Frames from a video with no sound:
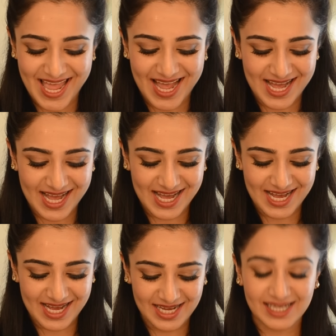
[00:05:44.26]

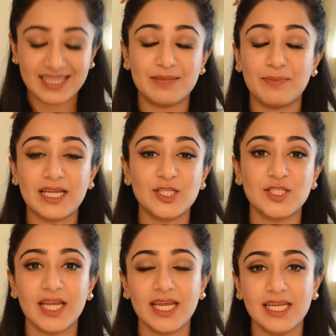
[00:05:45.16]
My
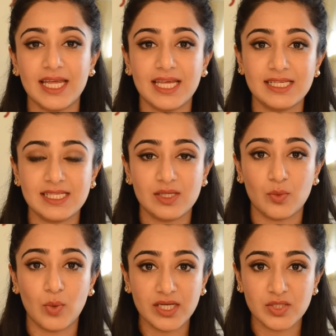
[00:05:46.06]
shade is
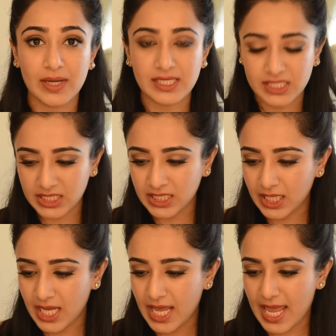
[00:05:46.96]

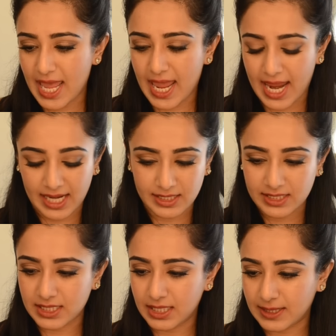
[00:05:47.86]
120,
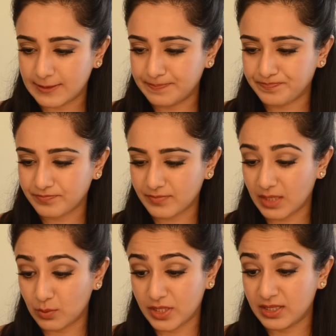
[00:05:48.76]
and
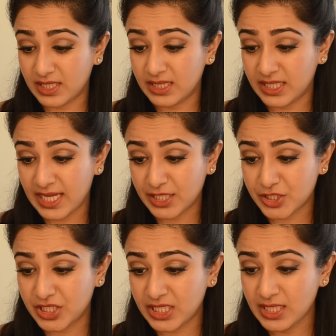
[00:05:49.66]
in the
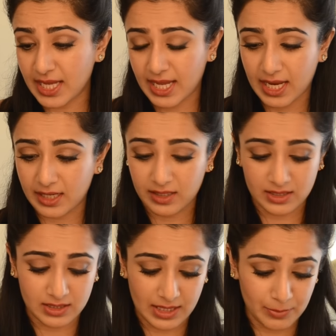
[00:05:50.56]
HD, and
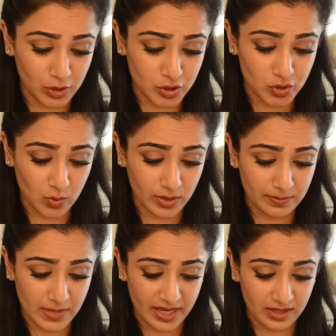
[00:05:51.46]
I'm not sure
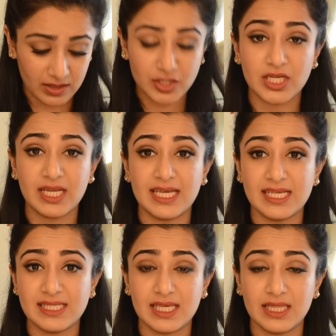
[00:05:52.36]
what my shade
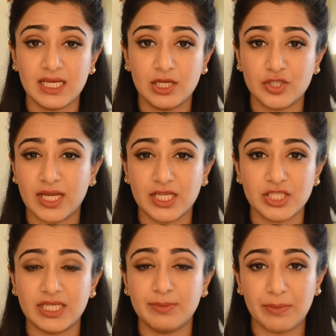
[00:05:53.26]
is in the Ultra
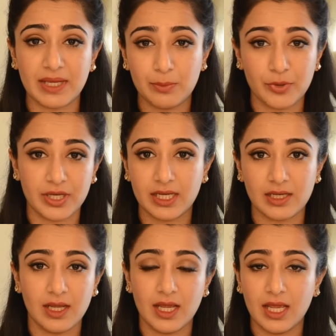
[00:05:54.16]
HD. Maybe I'll put it
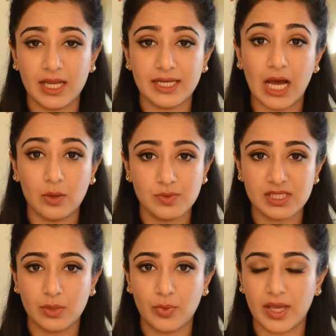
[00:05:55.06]
down
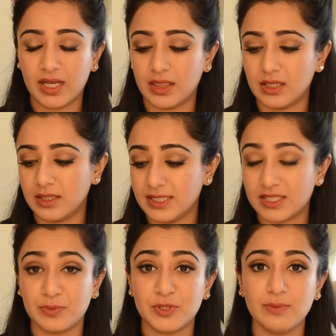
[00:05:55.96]
somewhere in the
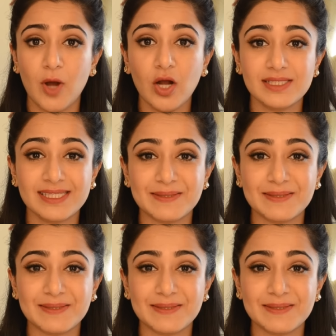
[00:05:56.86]
description box.